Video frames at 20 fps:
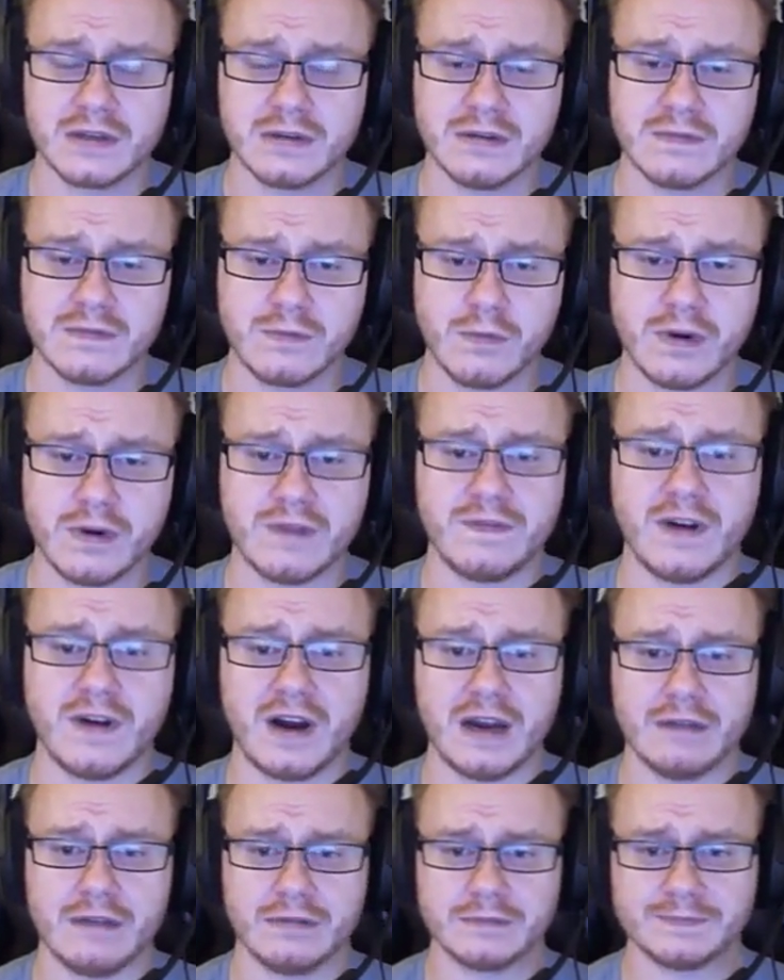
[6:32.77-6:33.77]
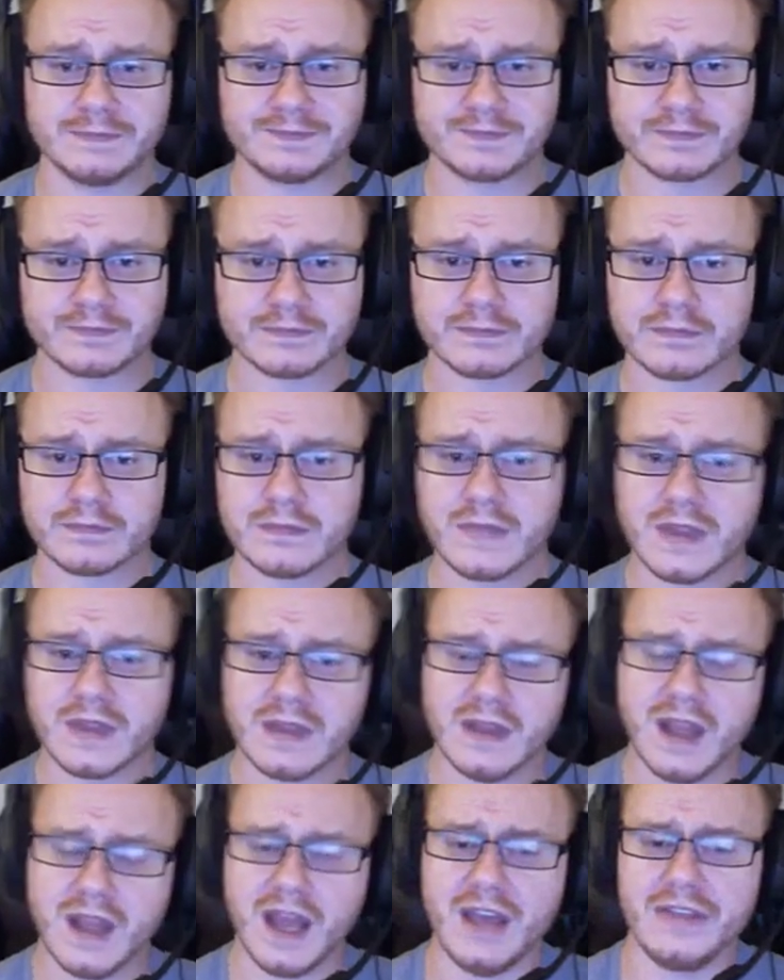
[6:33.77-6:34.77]
So in 45,
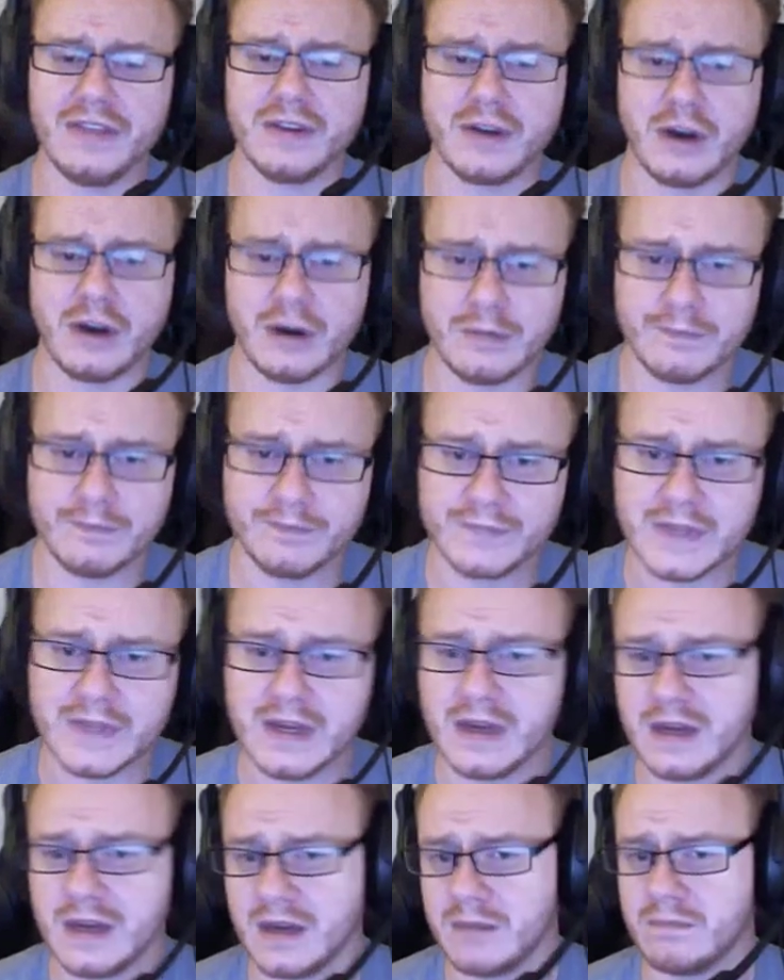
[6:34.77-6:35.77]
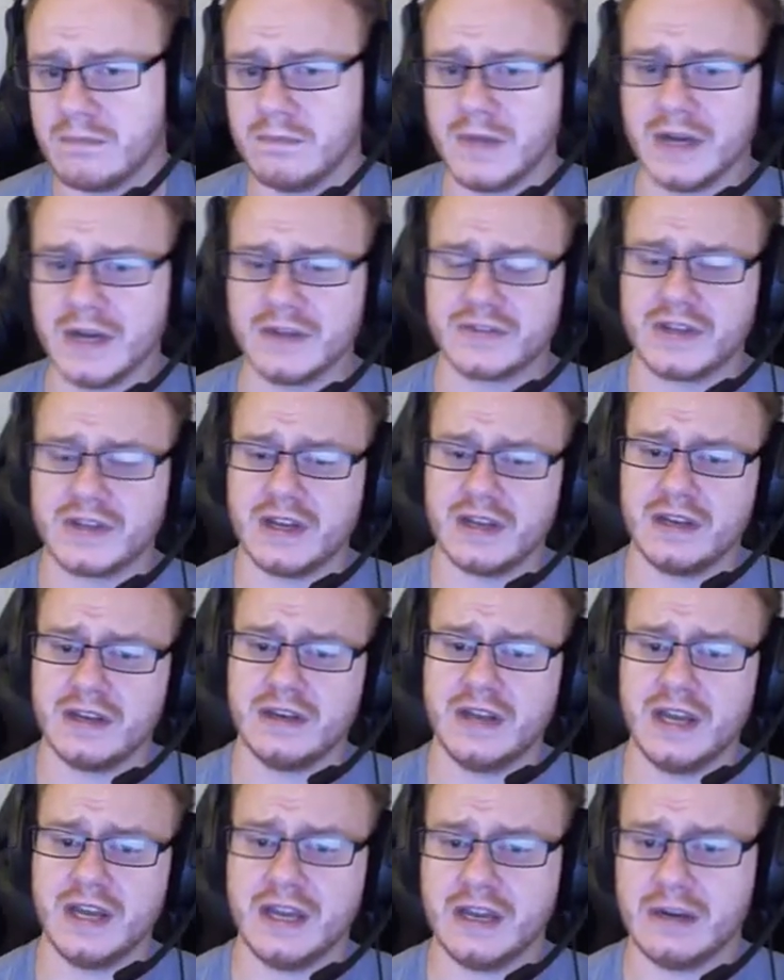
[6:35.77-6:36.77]
ethanol melts at
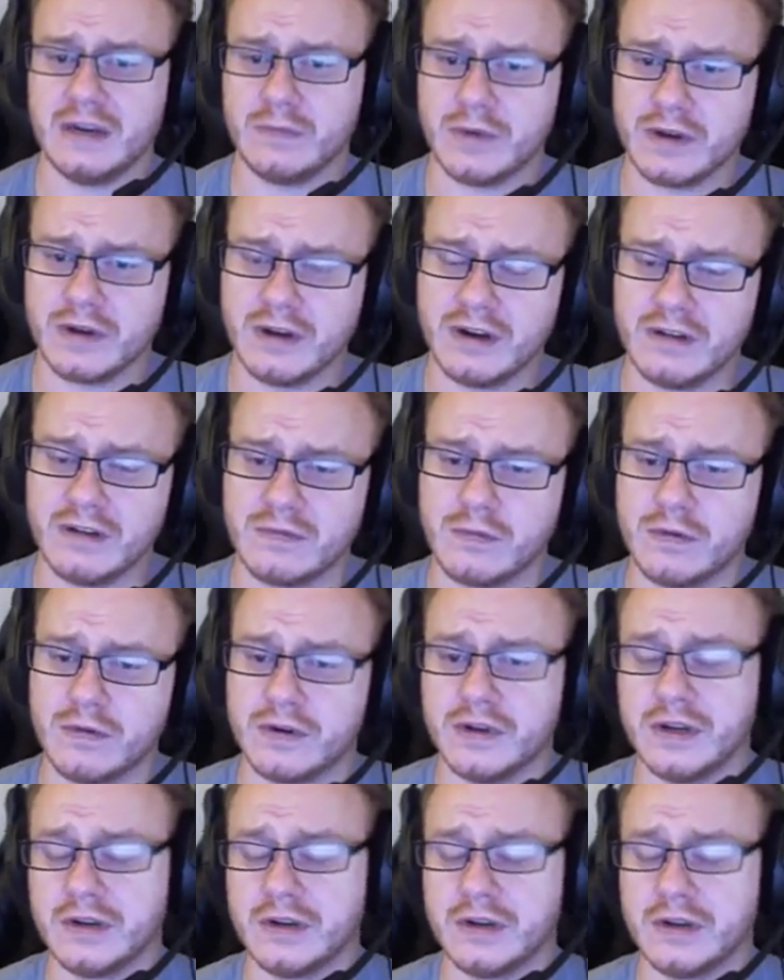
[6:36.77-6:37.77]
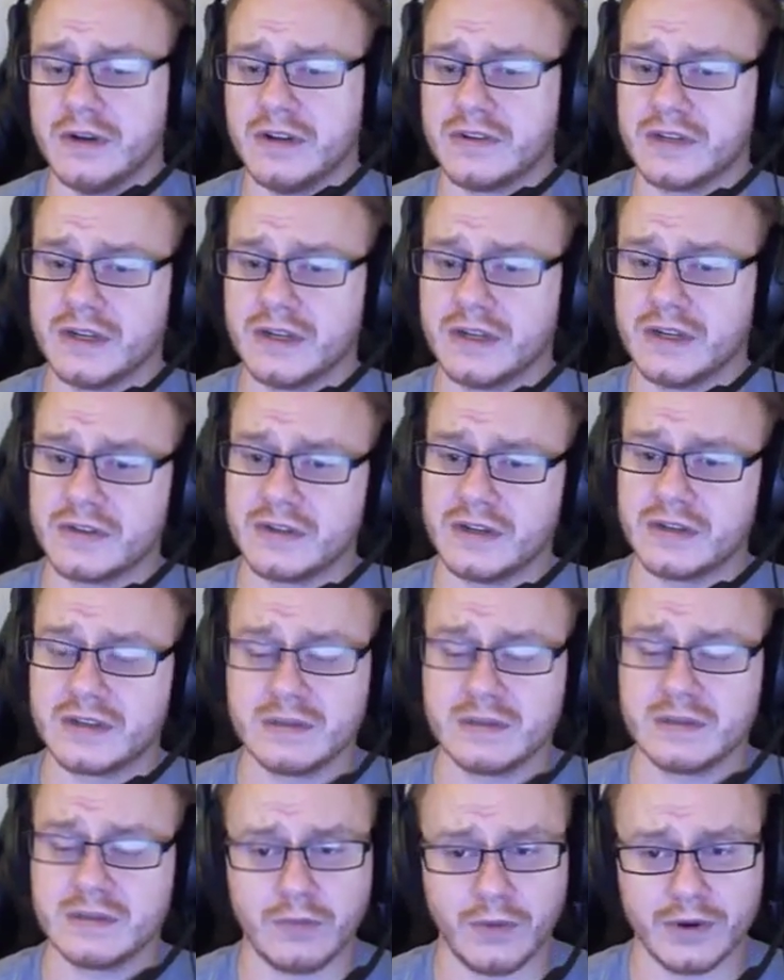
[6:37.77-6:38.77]
negative 114 degrees
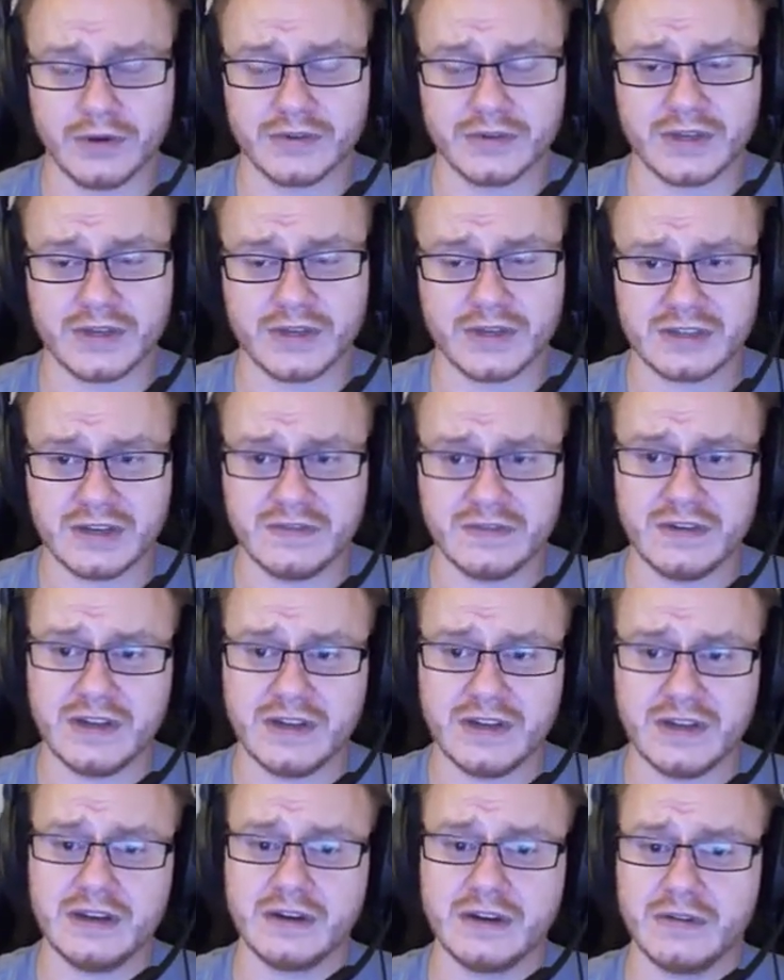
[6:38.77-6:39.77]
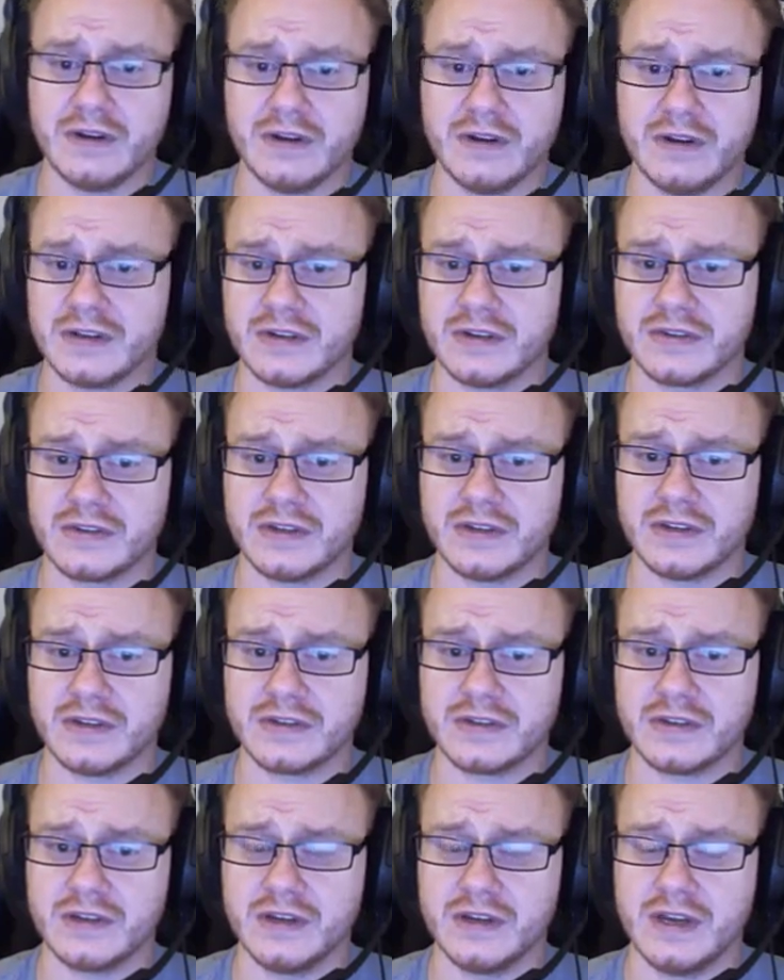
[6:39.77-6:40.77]
Celsius and boils at 78 degrees
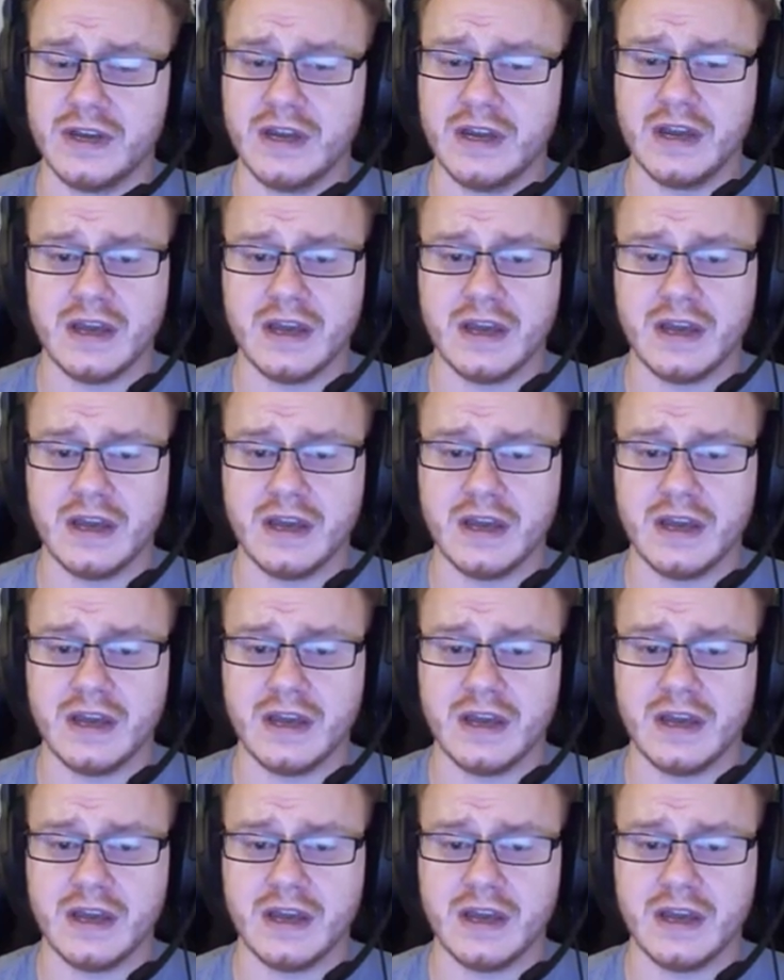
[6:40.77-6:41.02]
Celsius.